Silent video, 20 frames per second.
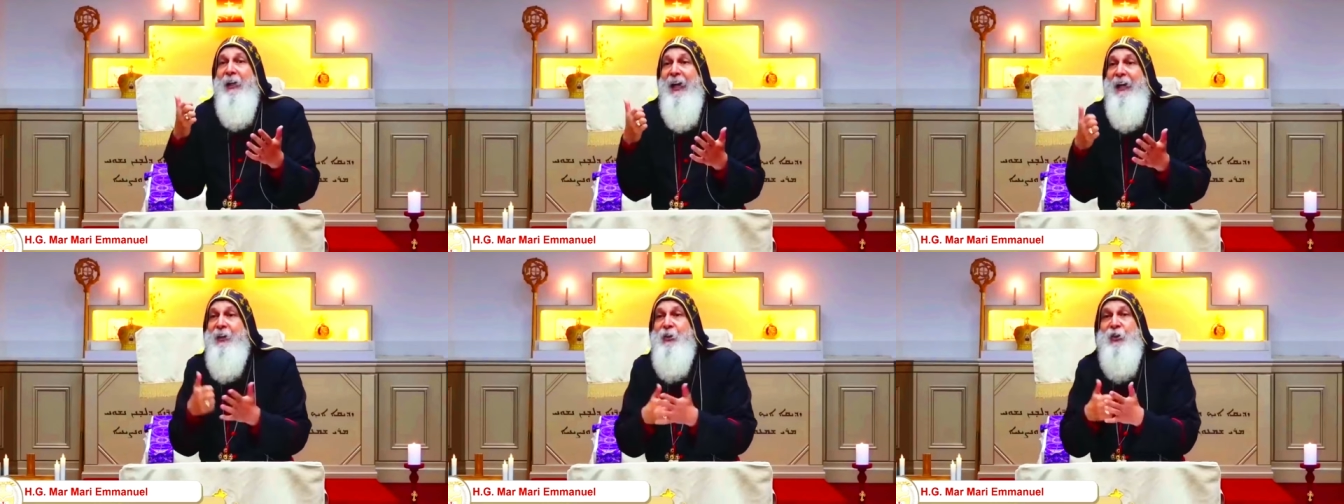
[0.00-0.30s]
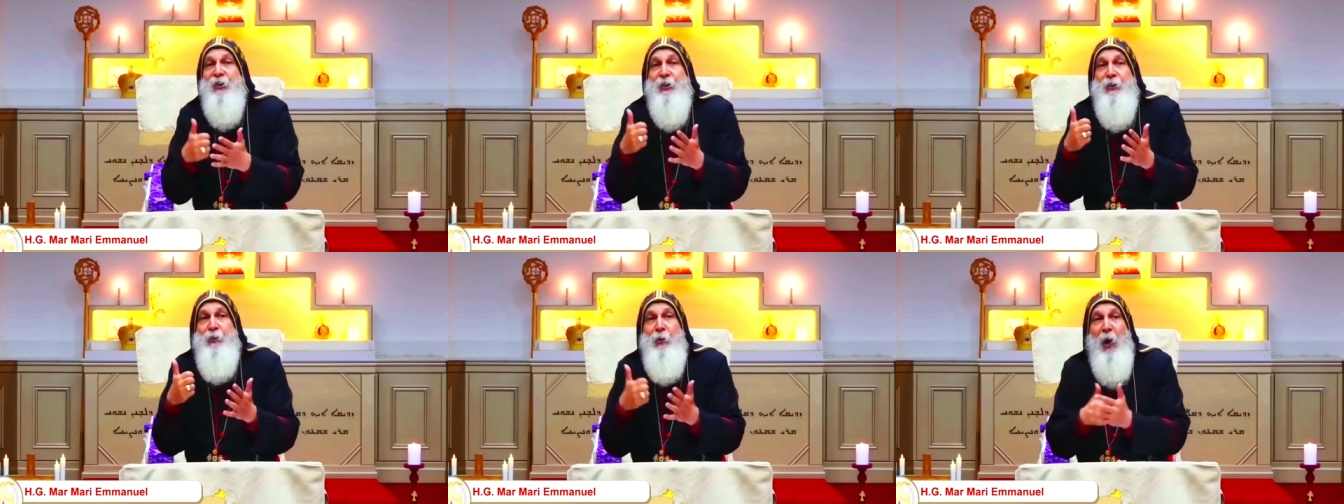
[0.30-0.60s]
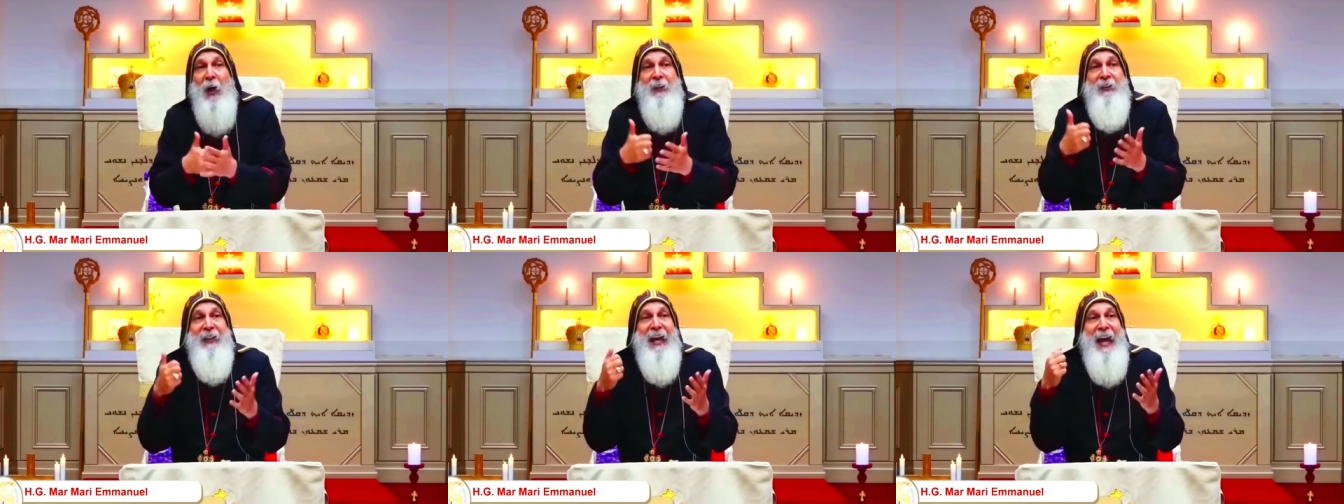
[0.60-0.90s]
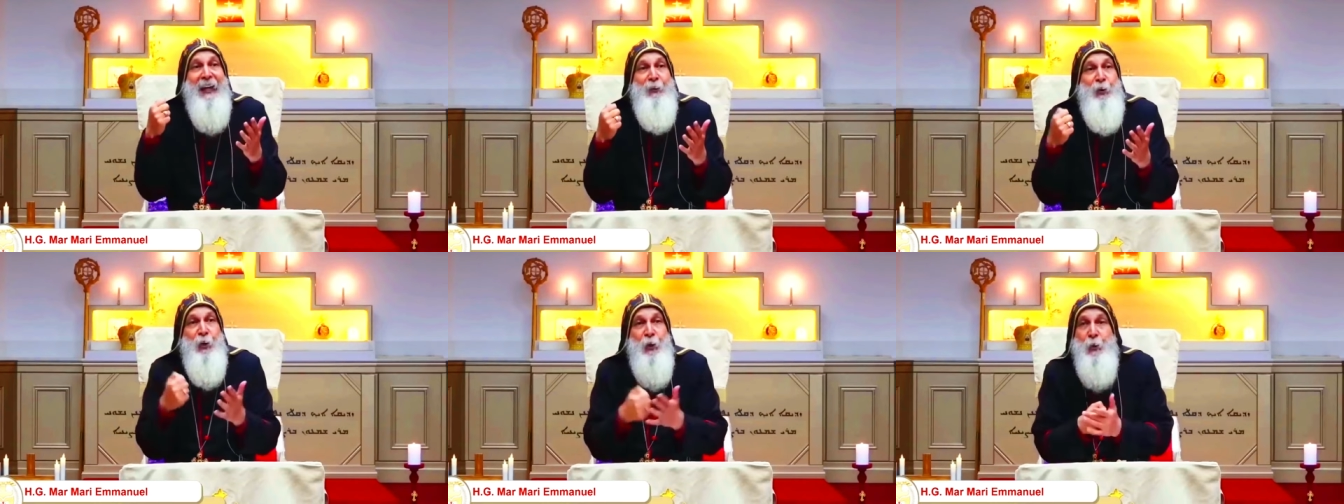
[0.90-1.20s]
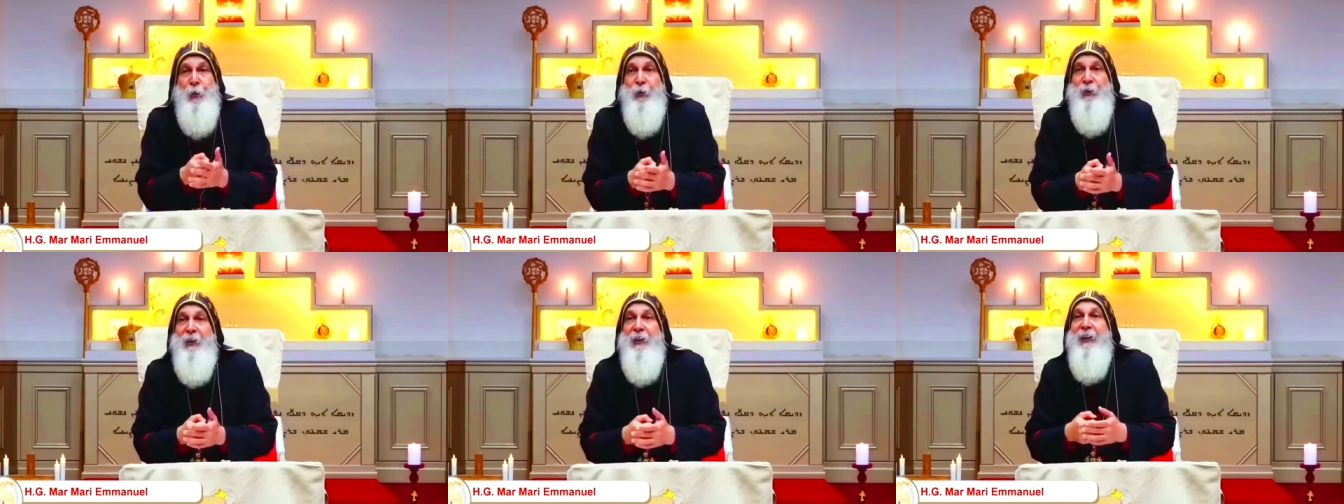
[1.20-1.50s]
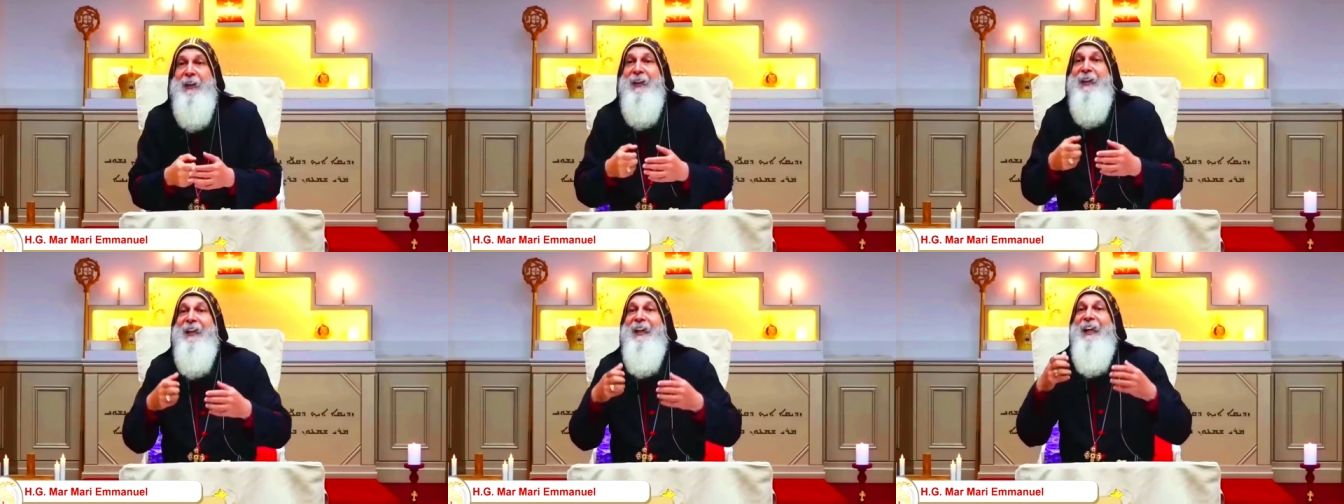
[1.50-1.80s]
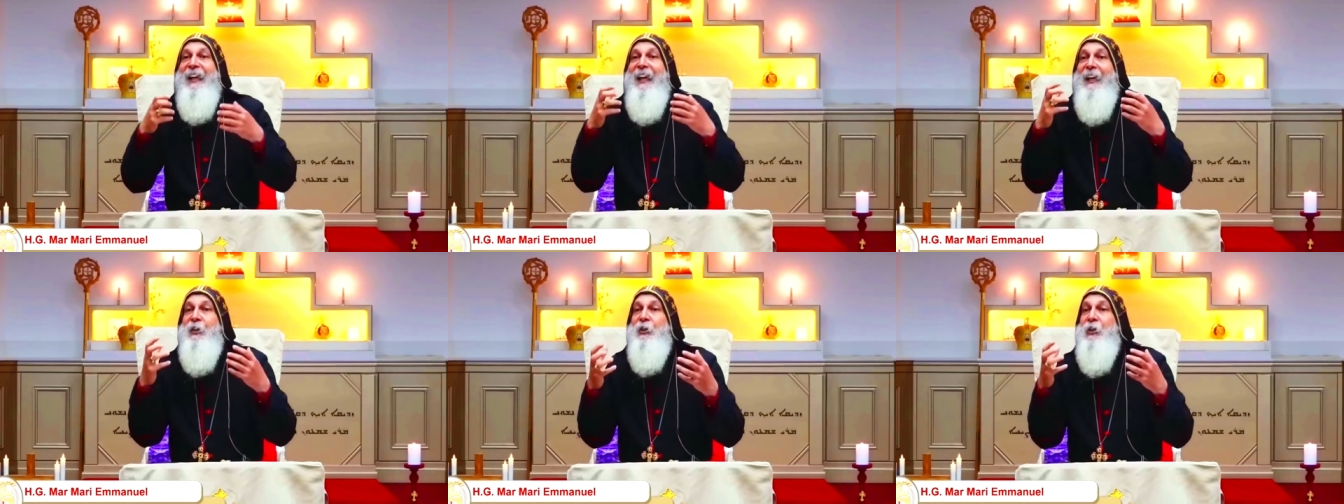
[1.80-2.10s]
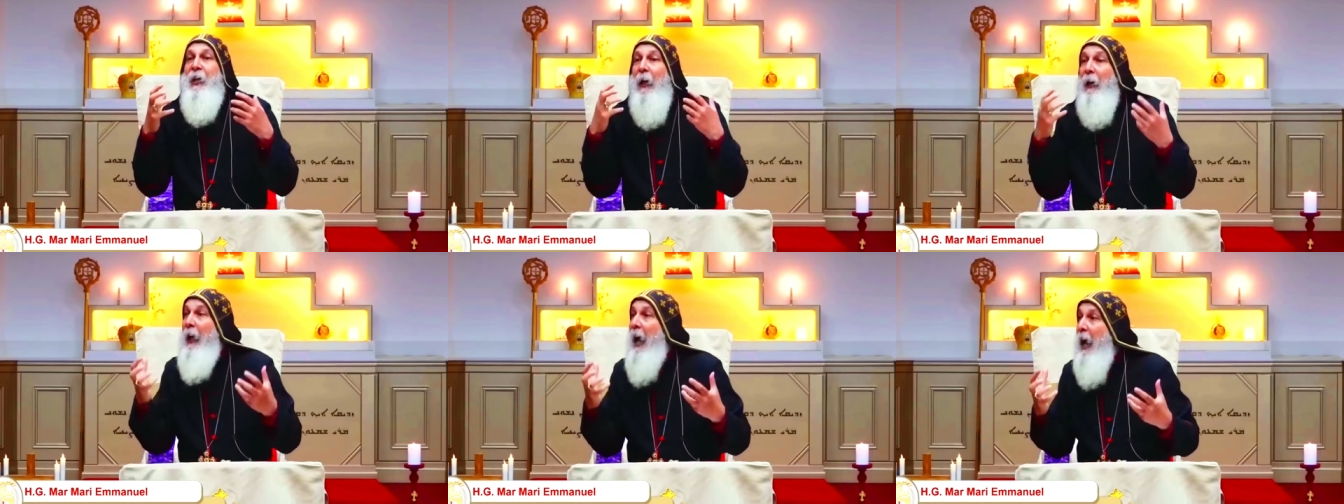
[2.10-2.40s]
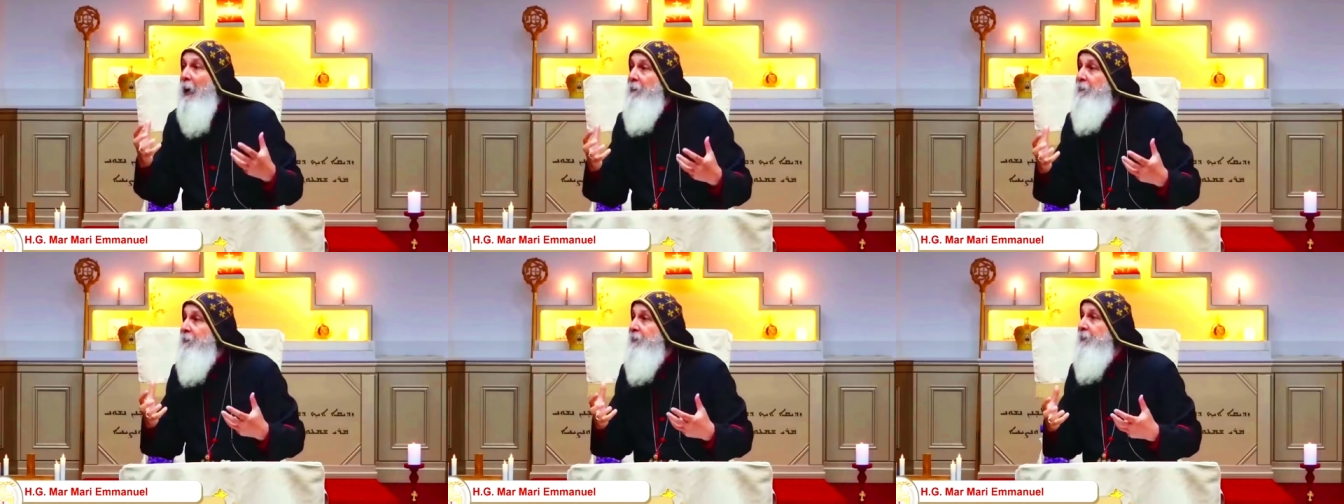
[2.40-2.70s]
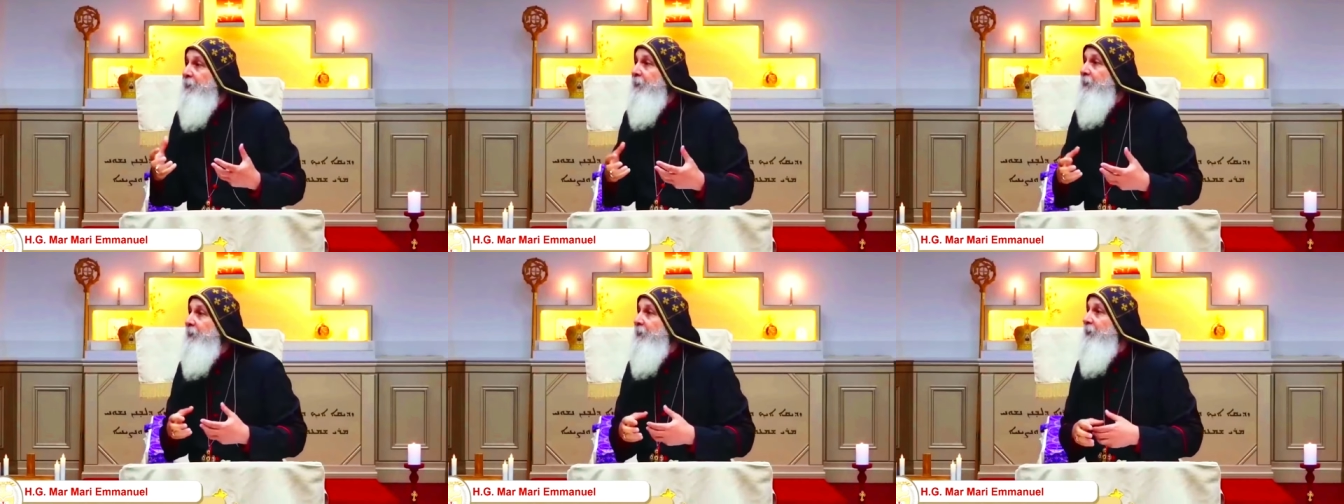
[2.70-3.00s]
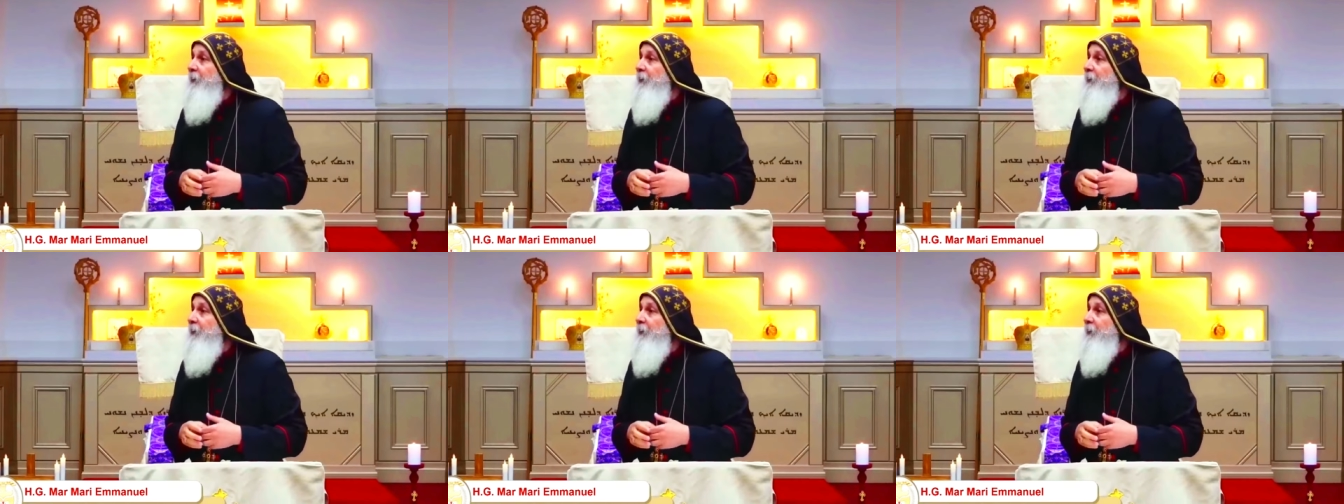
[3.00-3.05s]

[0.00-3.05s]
It's not a duty, it's a life.